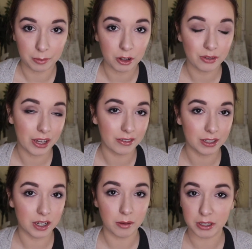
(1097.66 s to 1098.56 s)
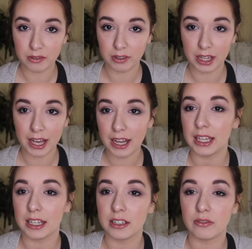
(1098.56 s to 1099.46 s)
Let me know if you have any topics for that,
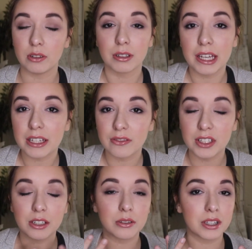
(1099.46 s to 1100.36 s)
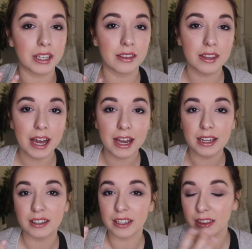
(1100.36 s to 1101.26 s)
and if you like videos like that
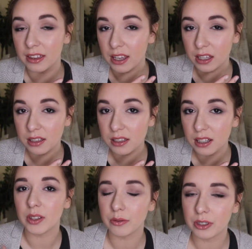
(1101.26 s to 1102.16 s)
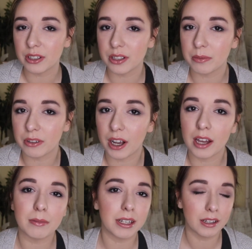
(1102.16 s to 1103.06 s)
and like this, feel free to
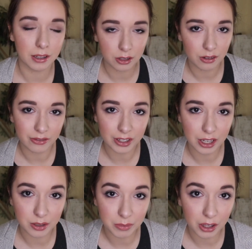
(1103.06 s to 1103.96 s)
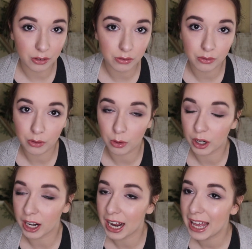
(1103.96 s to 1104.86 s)
subscribe and hit the notification bell
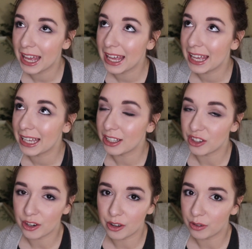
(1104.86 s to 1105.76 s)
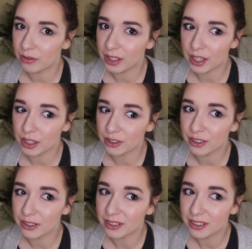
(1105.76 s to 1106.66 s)
for
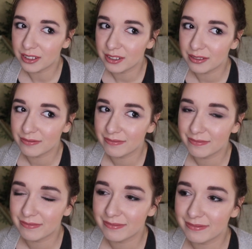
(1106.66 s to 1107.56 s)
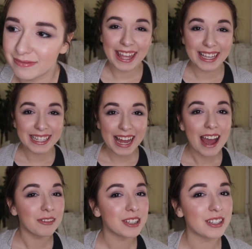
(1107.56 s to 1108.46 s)
notifications. And
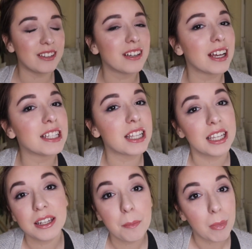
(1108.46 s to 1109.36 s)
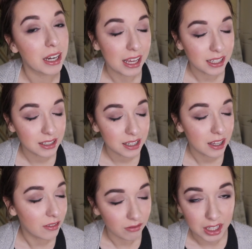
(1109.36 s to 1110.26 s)
I will see you guys in my next
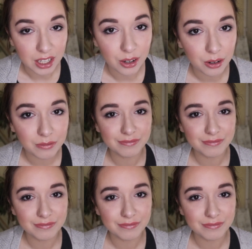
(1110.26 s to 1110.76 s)
video.